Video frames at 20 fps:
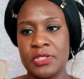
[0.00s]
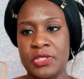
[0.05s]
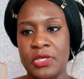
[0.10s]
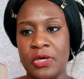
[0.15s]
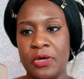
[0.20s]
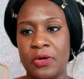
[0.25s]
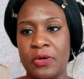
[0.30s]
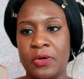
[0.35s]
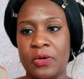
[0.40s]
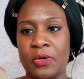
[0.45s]

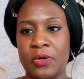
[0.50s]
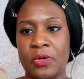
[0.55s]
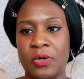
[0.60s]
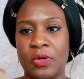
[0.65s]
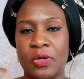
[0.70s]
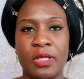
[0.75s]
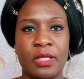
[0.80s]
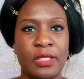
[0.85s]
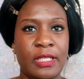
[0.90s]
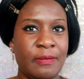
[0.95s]

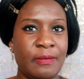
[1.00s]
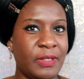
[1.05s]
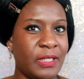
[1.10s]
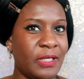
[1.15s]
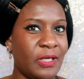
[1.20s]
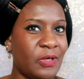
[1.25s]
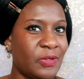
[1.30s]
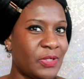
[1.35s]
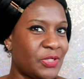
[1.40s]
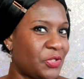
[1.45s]
So let
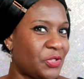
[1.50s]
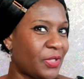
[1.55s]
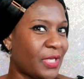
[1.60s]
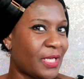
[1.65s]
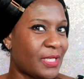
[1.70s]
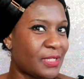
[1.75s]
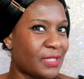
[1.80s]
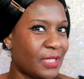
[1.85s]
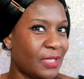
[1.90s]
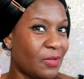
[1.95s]
me know, did you
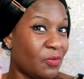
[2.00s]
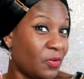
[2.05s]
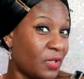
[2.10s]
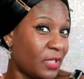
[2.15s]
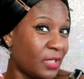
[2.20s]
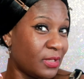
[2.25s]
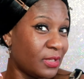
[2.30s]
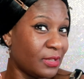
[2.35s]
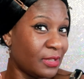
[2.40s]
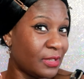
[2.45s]
guys get
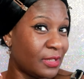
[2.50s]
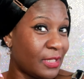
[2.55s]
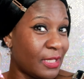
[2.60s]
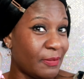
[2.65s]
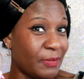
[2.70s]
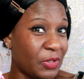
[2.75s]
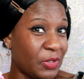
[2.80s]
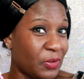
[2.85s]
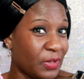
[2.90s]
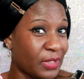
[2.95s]
one?
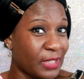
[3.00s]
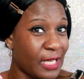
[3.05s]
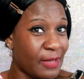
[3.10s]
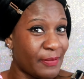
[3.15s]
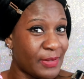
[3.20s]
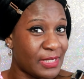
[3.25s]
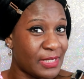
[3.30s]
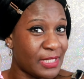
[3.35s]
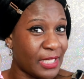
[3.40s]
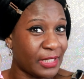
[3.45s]
Let me know in the
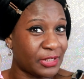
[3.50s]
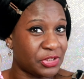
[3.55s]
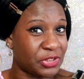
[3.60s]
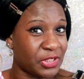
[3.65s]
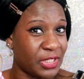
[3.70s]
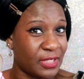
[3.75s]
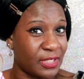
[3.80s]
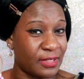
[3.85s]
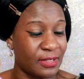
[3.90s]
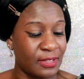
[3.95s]
comment
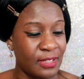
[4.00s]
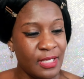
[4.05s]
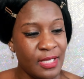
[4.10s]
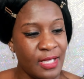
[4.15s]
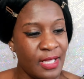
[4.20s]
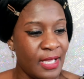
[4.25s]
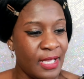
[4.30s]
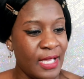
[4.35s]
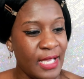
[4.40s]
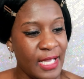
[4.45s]
section.
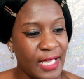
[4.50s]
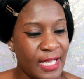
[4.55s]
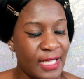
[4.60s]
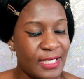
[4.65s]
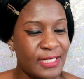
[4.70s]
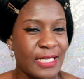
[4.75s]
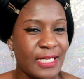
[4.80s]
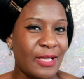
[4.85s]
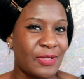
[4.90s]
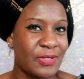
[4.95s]

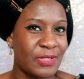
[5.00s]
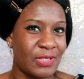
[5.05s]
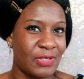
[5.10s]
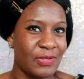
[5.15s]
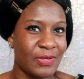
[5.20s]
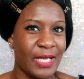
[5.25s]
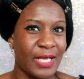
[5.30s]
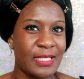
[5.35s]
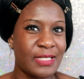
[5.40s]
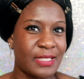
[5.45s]
And I'll
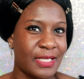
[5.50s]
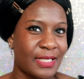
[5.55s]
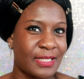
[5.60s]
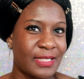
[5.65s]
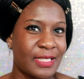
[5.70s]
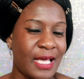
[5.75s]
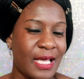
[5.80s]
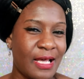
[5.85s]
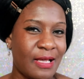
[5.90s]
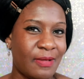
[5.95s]
see you guys
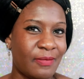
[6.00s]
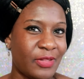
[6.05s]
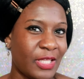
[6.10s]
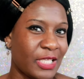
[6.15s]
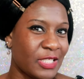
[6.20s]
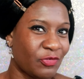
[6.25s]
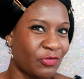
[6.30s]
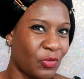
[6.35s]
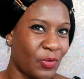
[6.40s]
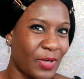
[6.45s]
next time.
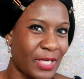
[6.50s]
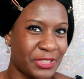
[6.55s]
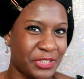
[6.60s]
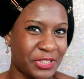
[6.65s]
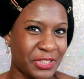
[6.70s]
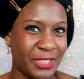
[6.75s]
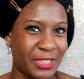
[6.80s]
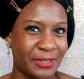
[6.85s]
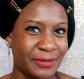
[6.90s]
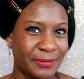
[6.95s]
Thanks for
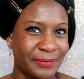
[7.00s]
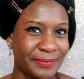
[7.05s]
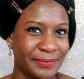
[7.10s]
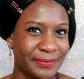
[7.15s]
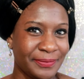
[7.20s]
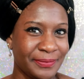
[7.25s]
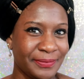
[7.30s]
watching.